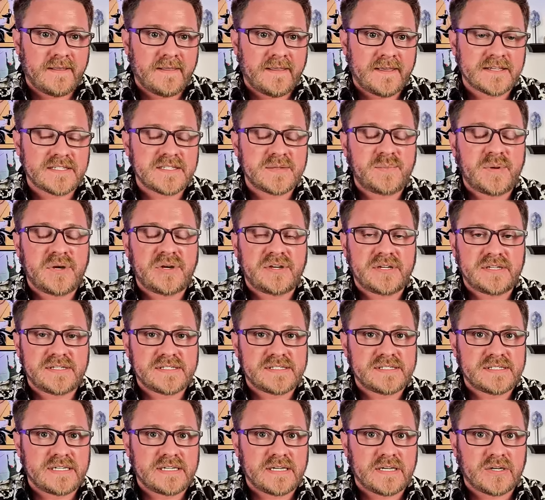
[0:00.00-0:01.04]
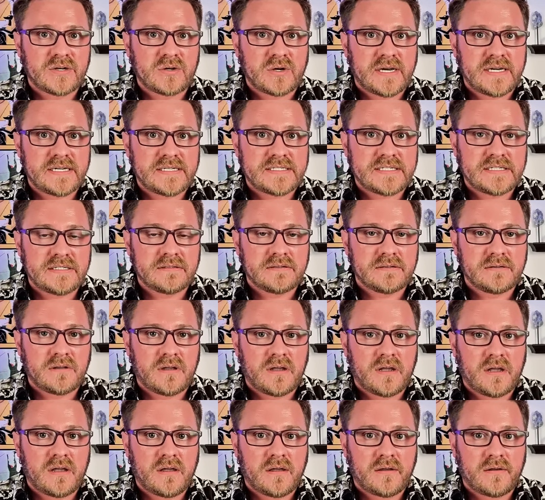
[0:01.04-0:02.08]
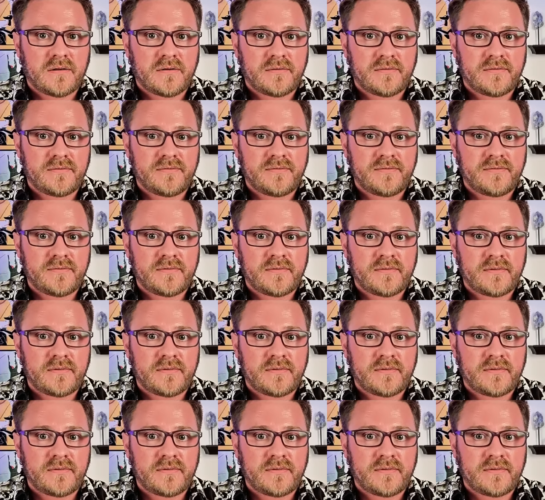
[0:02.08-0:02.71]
Experiencing a great deal of